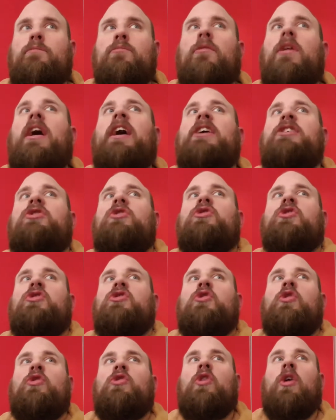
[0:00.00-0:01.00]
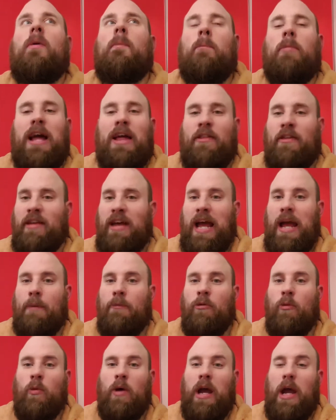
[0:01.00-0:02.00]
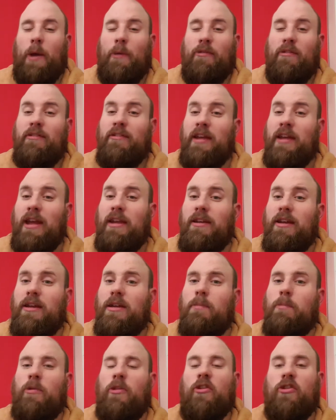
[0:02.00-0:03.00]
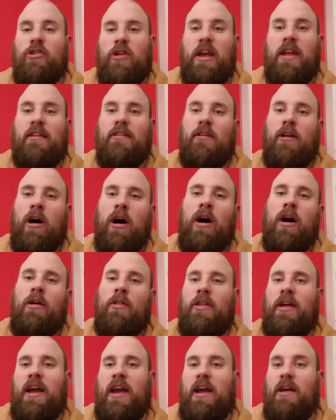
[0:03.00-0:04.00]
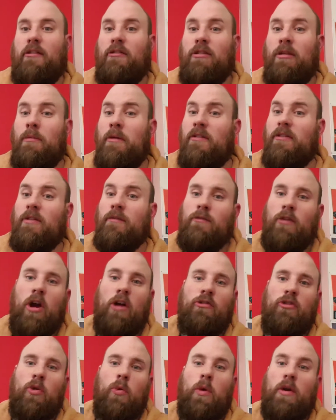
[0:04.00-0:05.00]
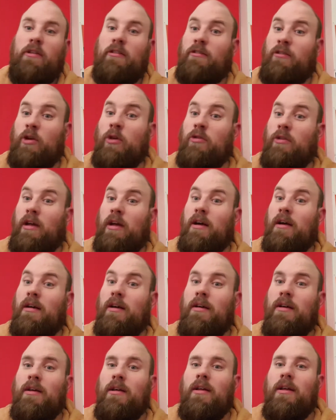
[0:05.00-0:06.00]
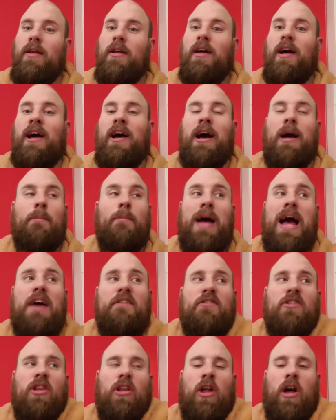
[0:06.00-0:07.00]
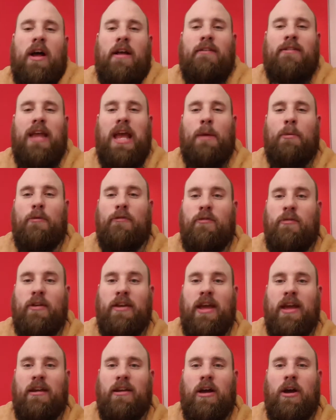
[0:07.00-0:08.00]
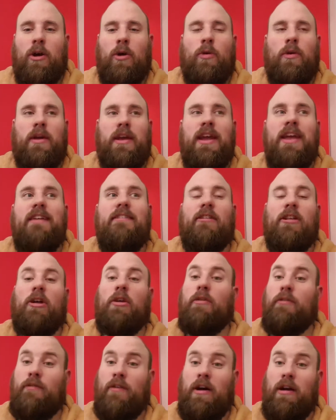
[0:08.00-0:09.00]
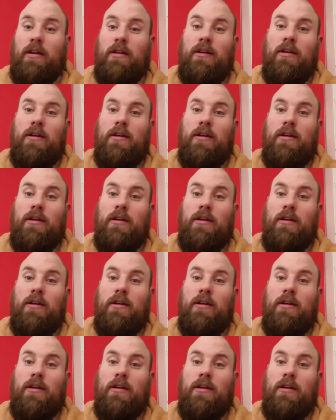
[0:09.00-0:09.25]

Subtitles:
I guess you're not playing the game the way it was intended, but the cheats are there. So they must have known you wanted to do that. Having a lightsaber from the get-go is a lot of fun.